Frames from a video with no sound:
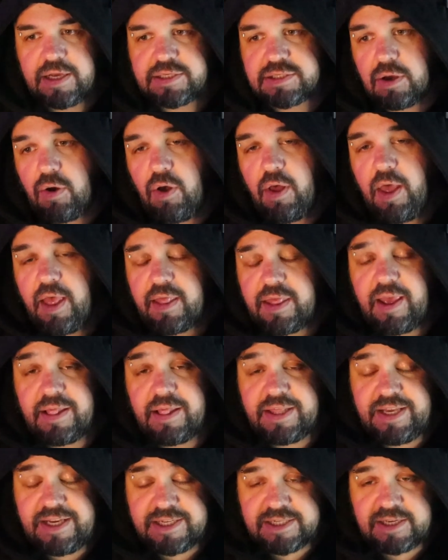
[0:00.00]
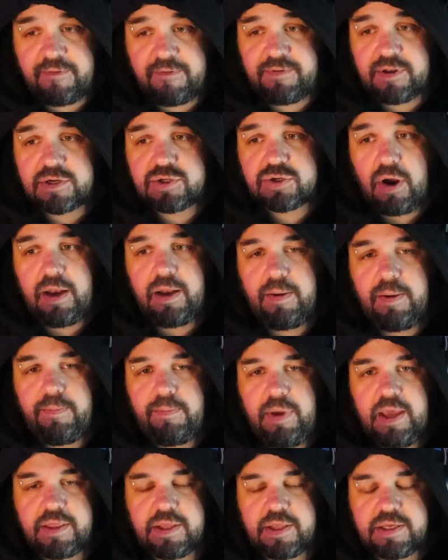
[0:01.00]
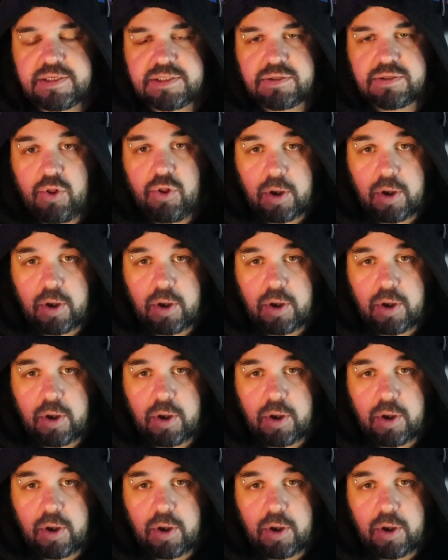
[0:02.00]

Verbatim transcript: So they at least have to try to make this